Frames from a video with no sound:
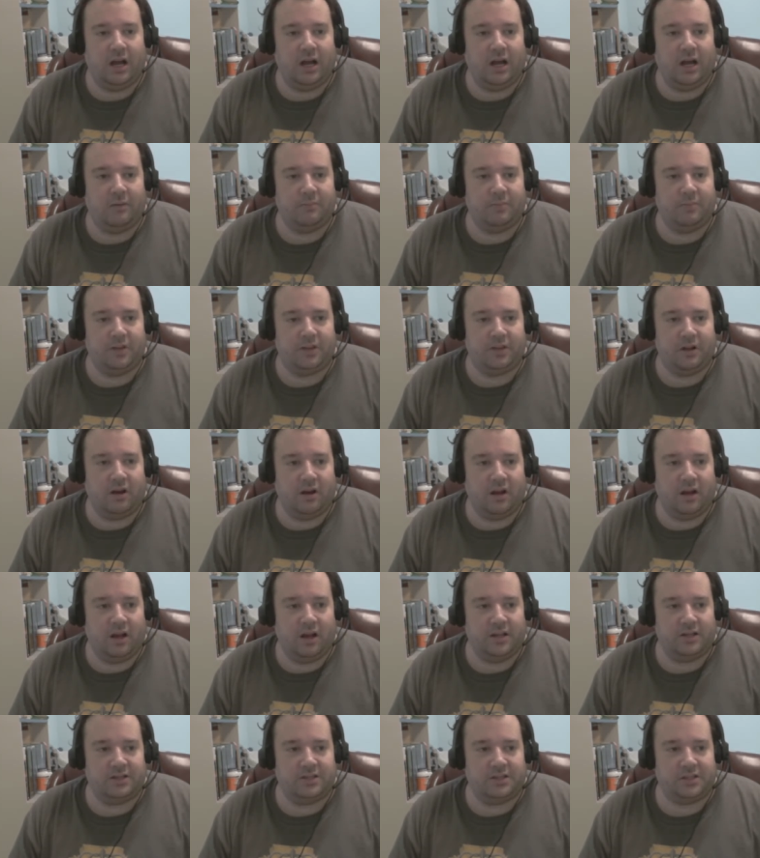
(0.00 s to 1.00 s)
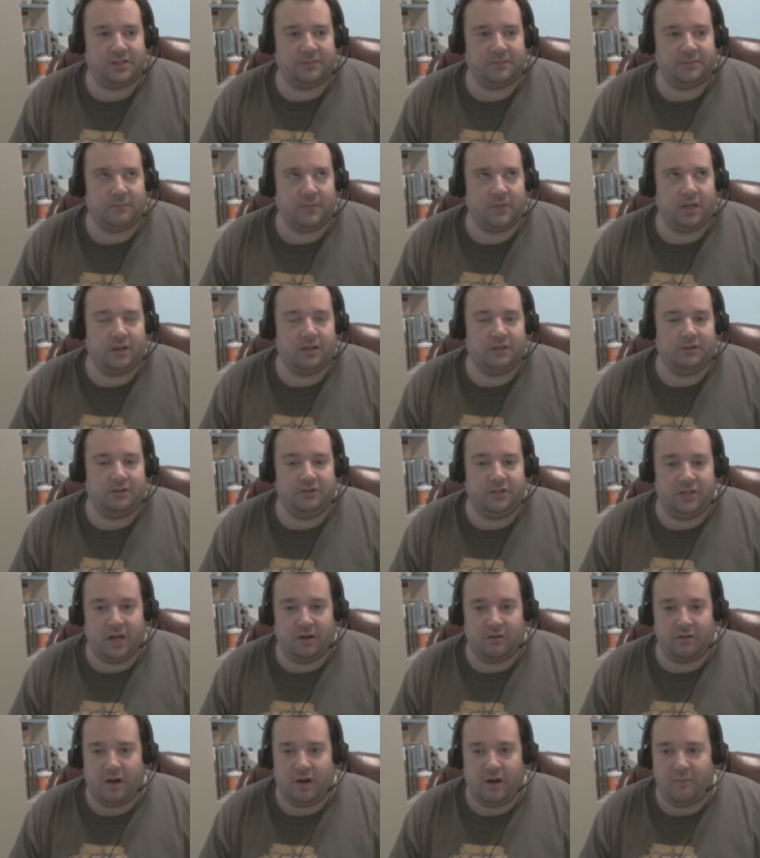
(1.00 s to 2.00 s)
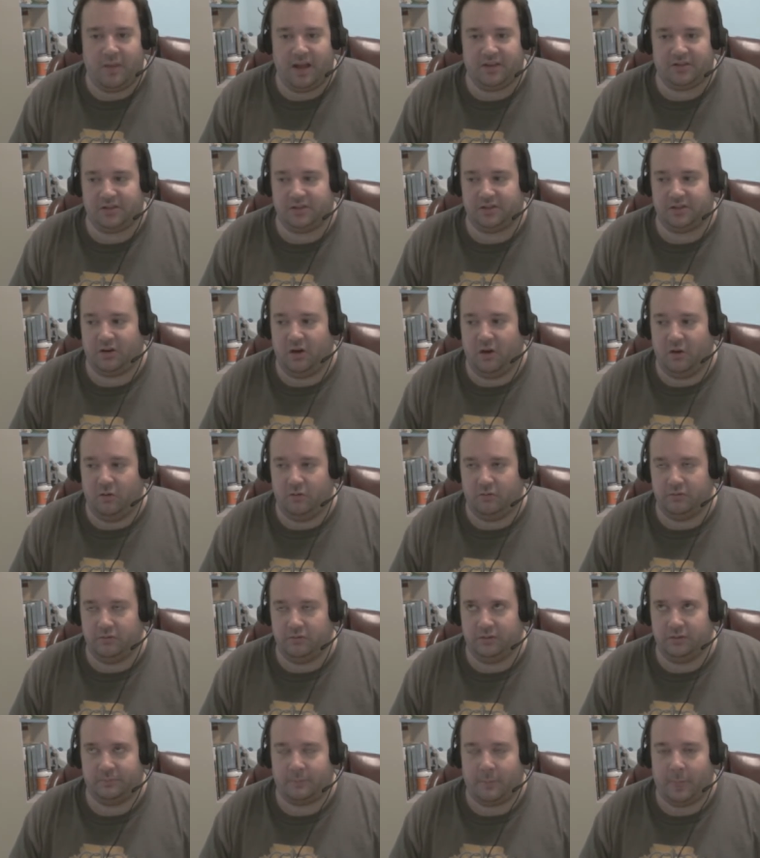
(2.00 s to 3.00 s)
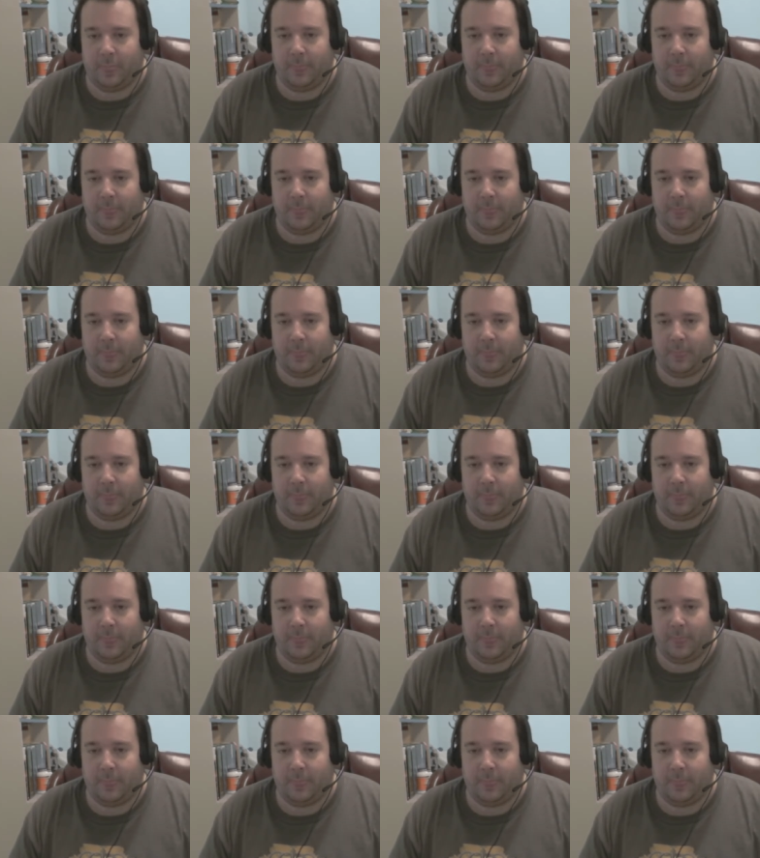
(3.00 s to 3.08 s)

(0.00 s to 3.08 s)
because DRM has its own